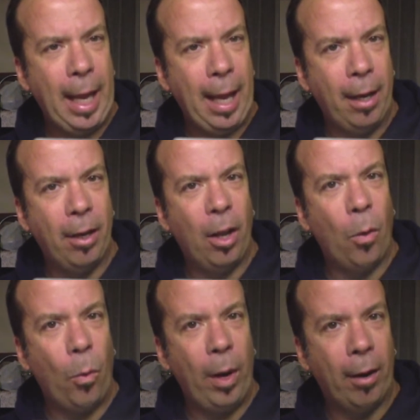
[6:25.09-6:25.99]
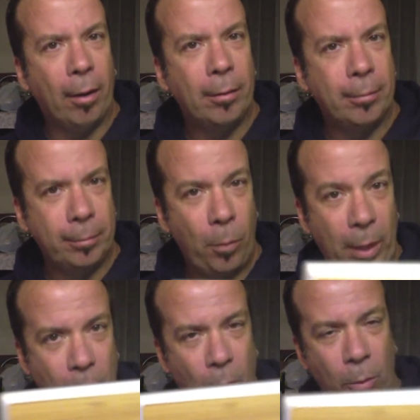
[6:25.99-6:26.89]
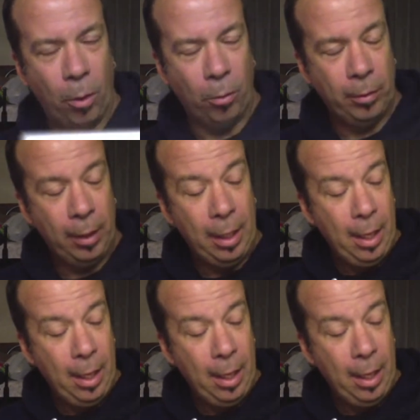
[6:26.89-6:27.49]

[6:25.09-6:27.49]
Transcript: Canada aware. Way to go, Grove.